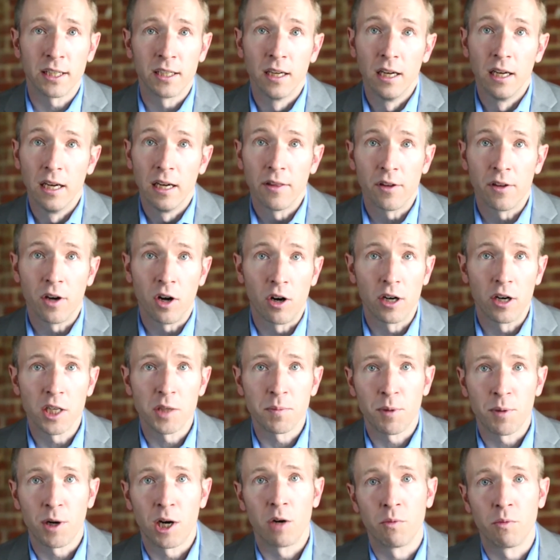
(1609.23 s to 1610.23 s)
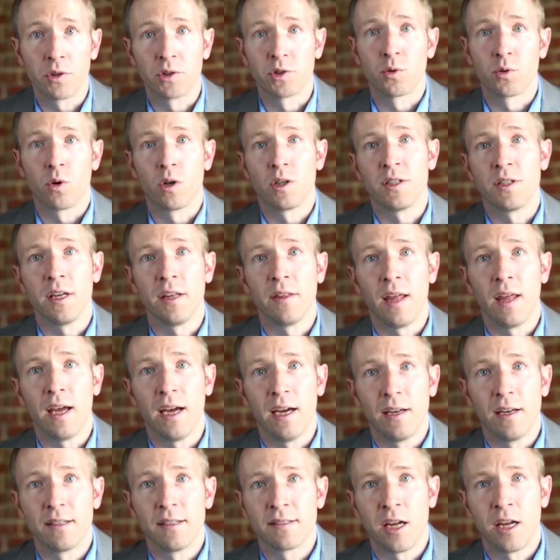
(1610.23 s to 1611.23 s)
The hardest part was sourcing that
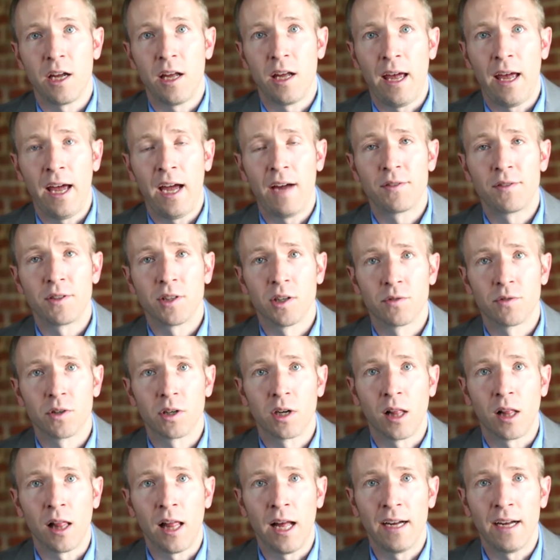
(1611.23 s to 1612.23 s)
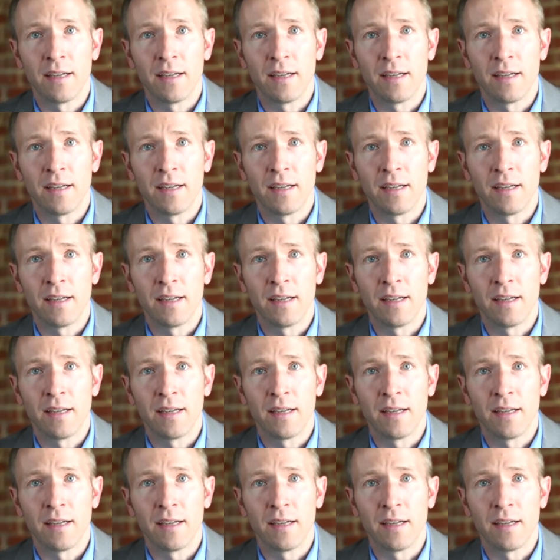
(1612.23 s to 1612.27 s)
half silver glass.